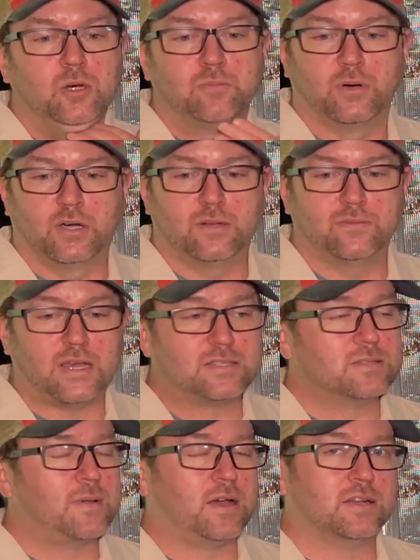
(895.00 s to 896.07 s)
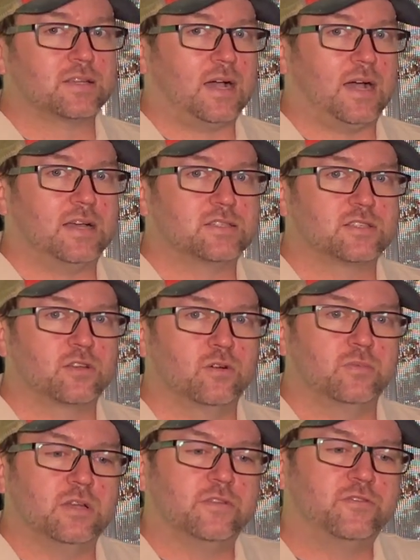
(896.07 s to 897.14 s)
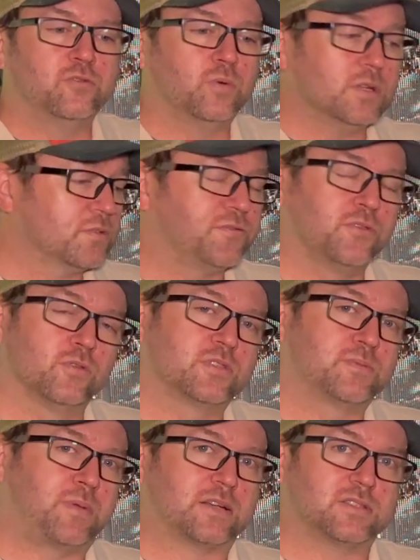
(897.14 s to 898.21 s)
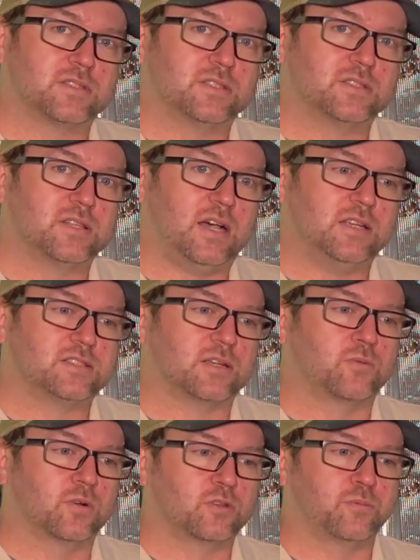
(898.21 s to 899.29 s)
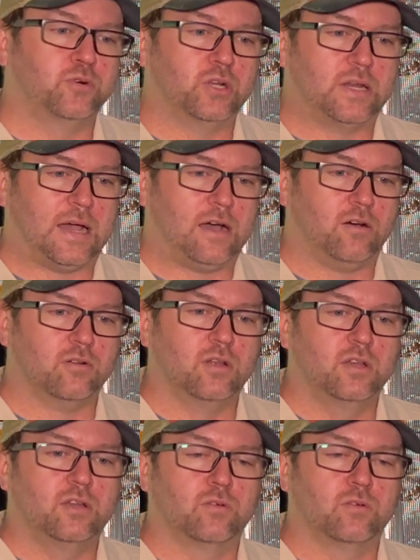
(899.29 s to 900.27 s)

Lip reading: But that's about it, guys. So if you want the full specs of these lights, like what they're putting out,